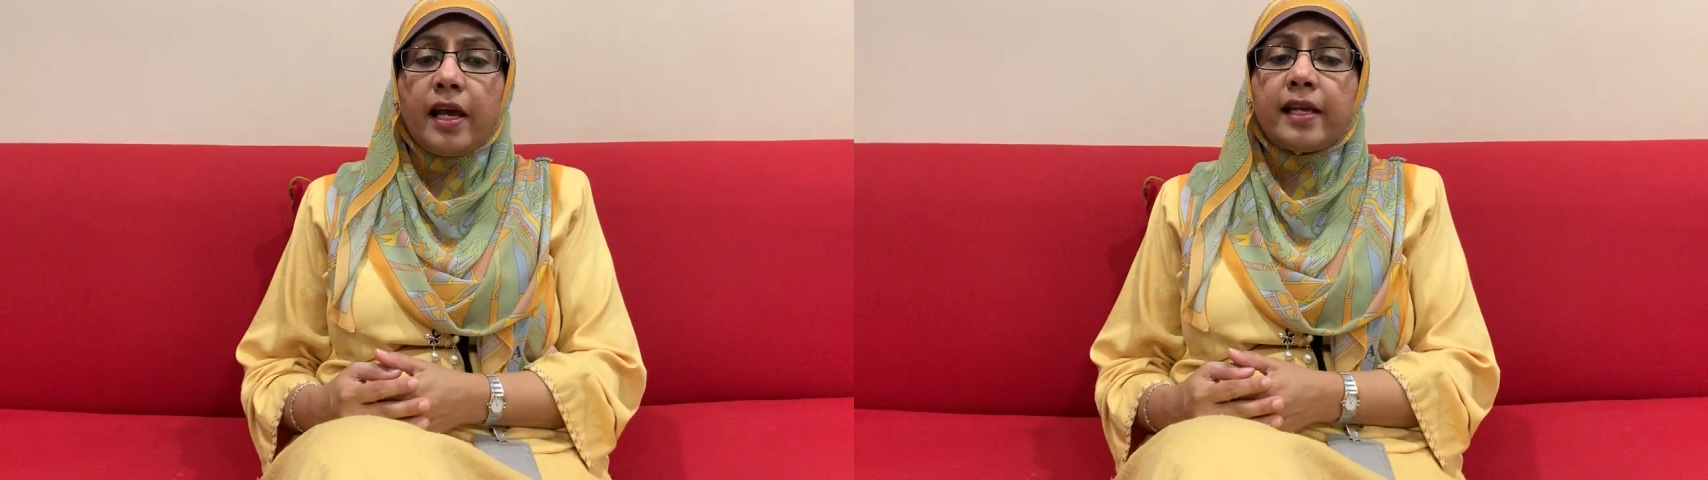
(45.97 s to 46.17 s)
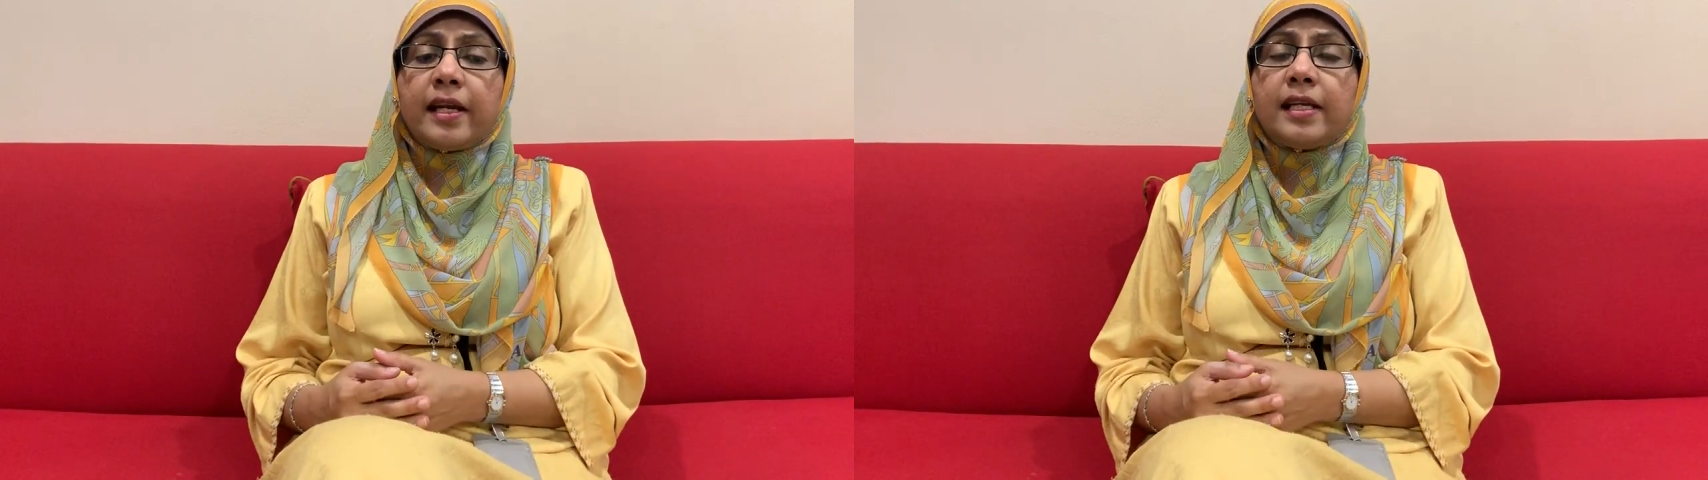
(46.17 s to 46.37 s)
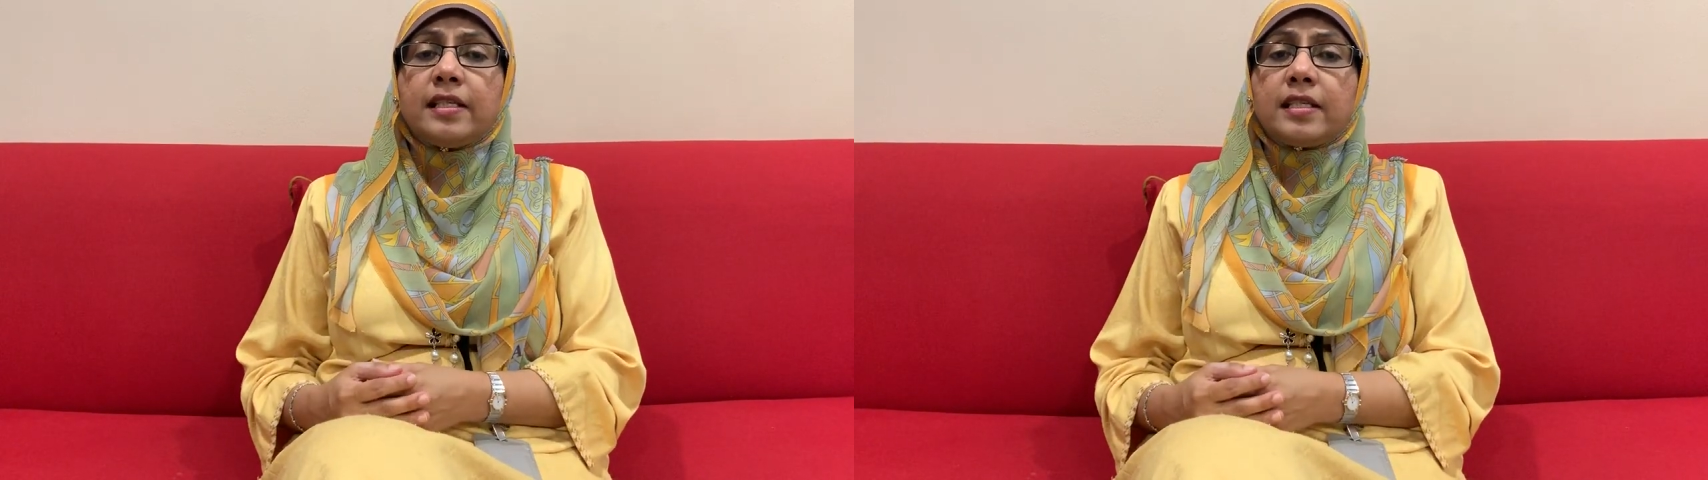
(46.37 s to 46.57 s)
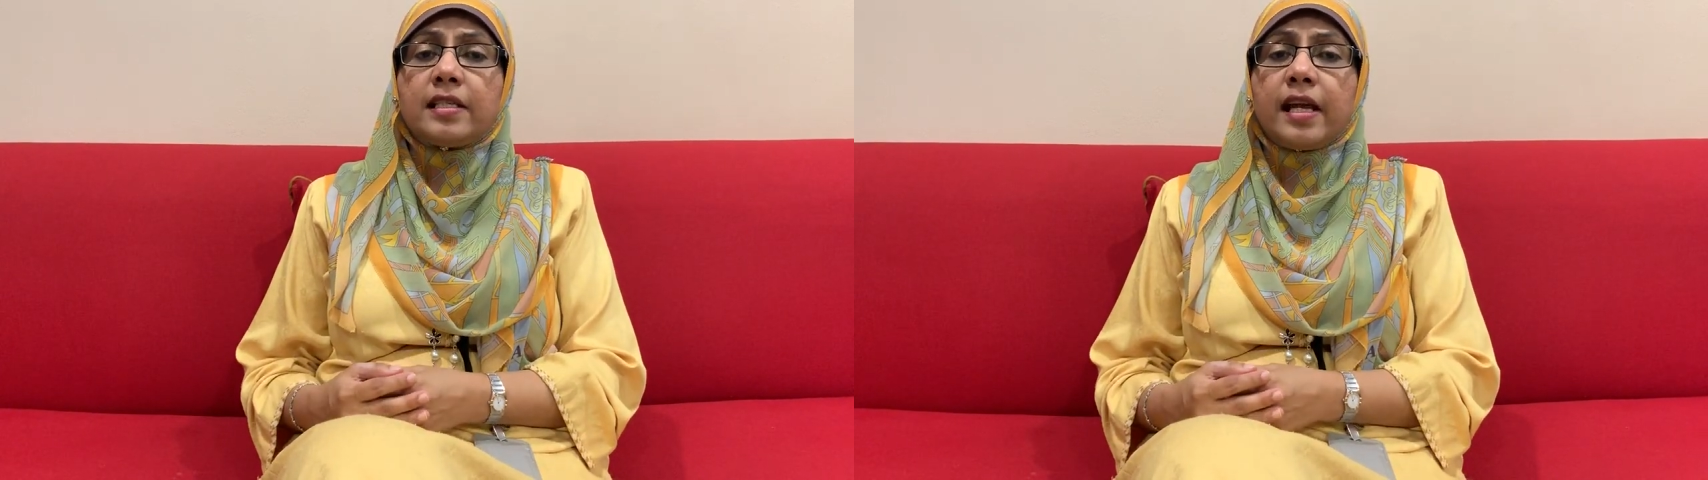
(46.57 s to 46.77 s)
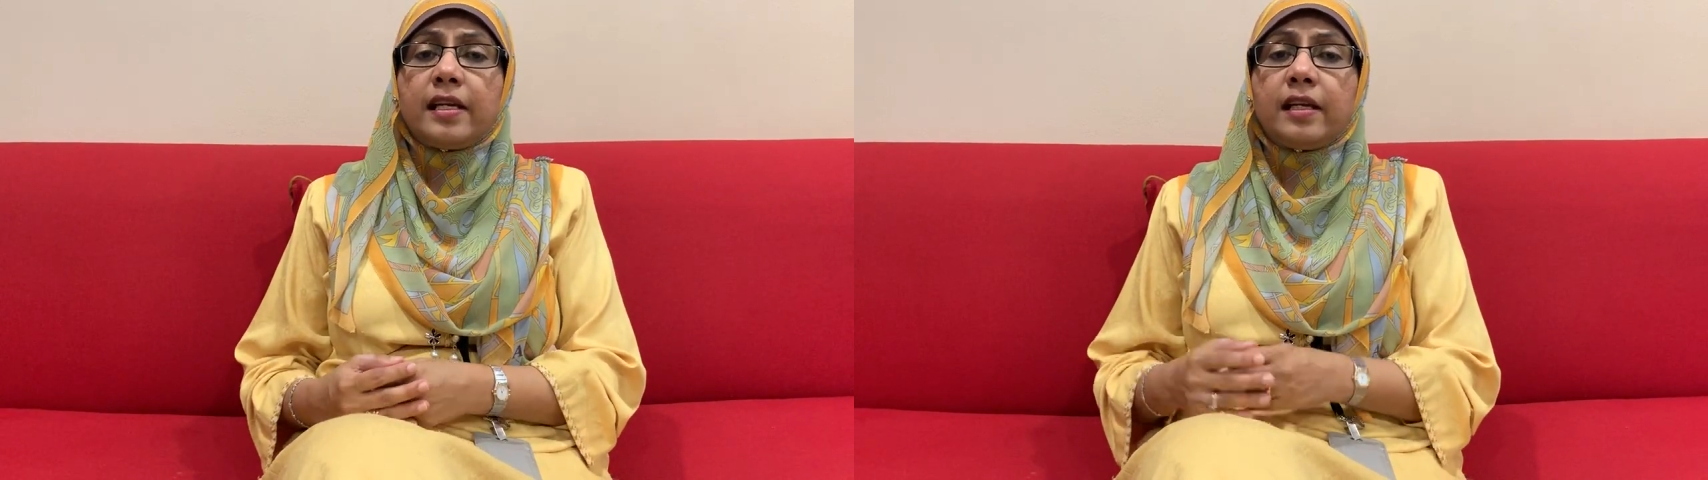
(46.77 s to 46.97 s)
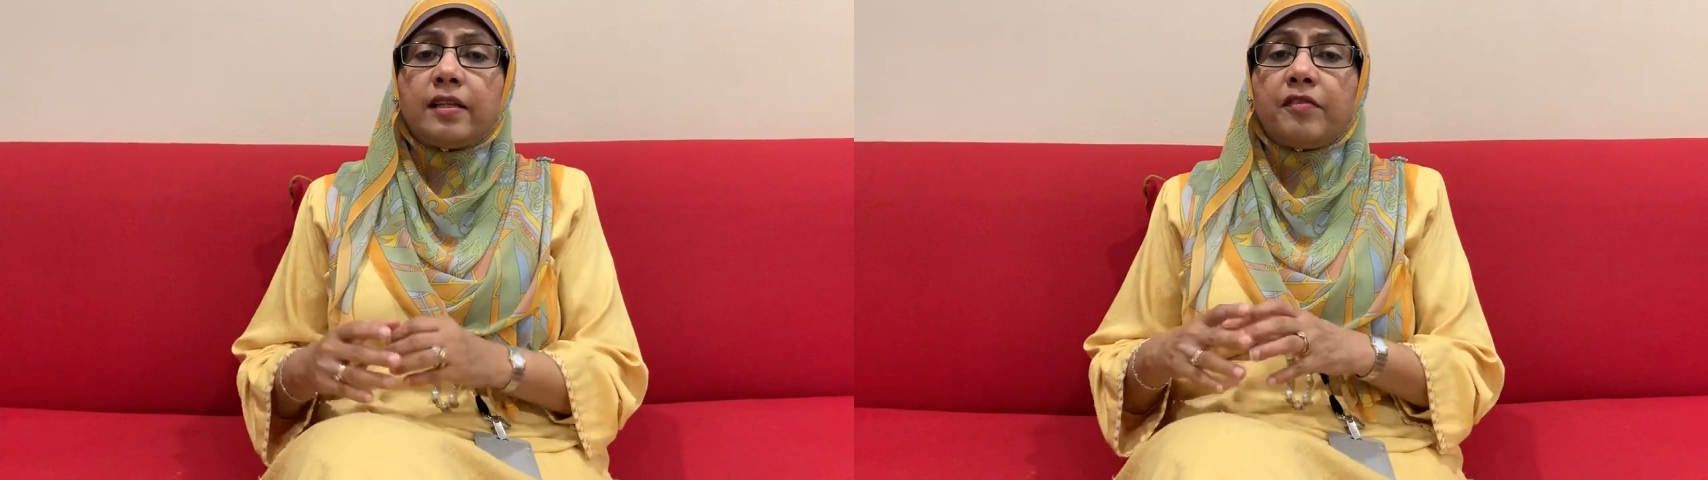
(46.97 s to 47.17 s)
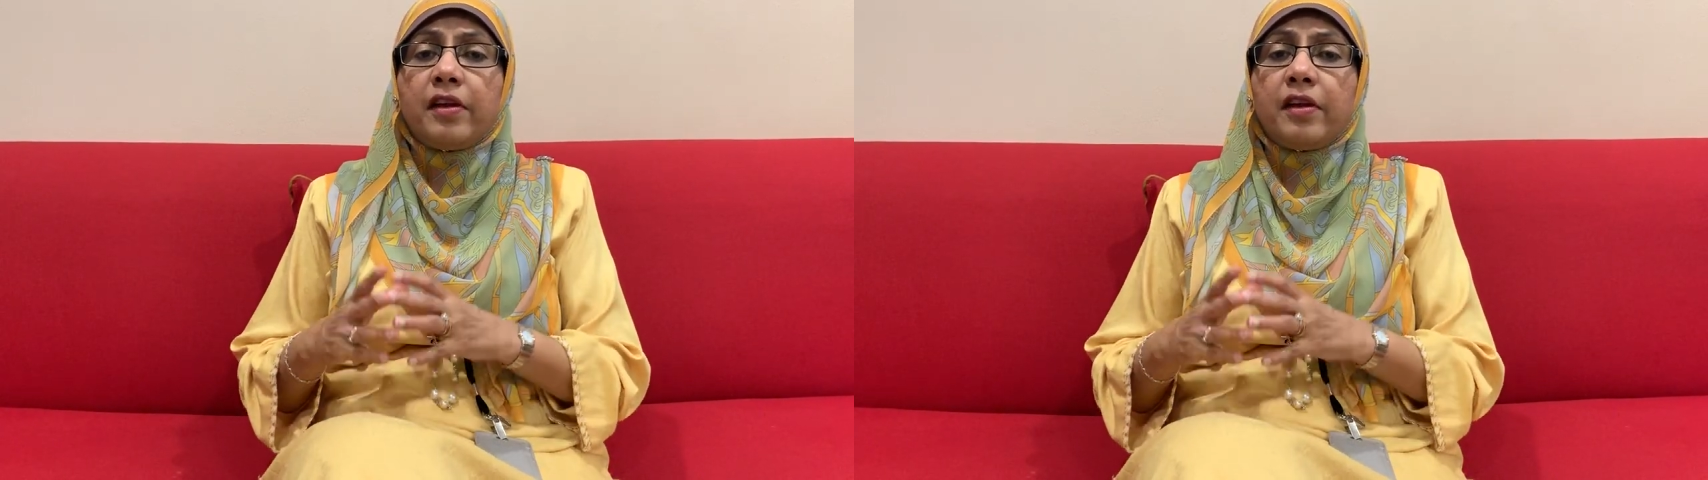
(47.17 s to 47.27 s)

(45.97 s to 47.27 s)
and understanding the